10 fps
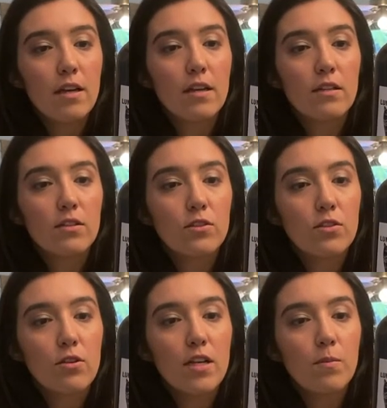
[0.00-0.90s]
and
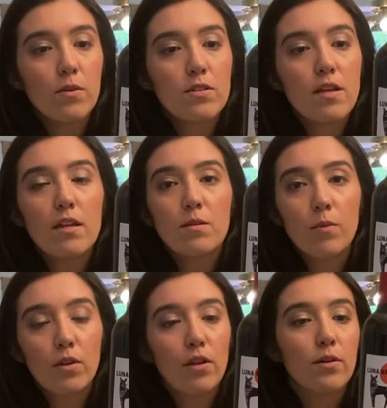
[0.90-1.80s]
30%
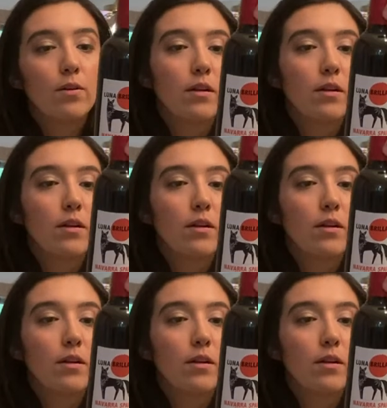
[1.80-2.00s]
Merlot.